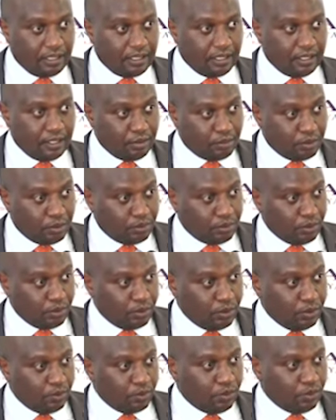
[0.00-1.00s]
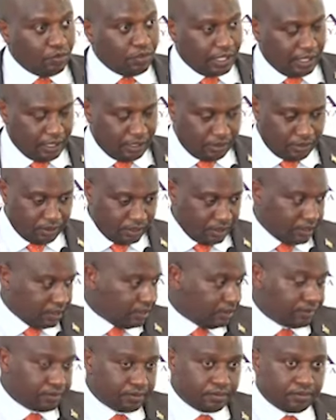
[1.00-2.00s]
The people who move around
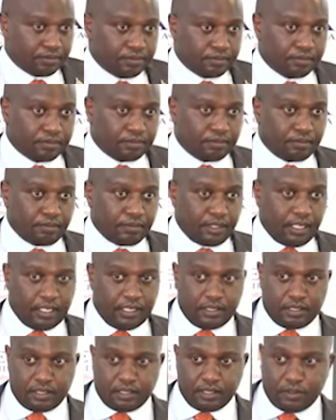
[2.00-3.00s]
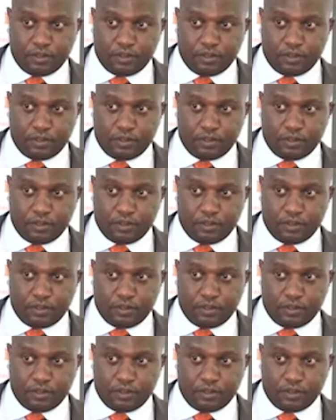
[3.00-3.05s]
and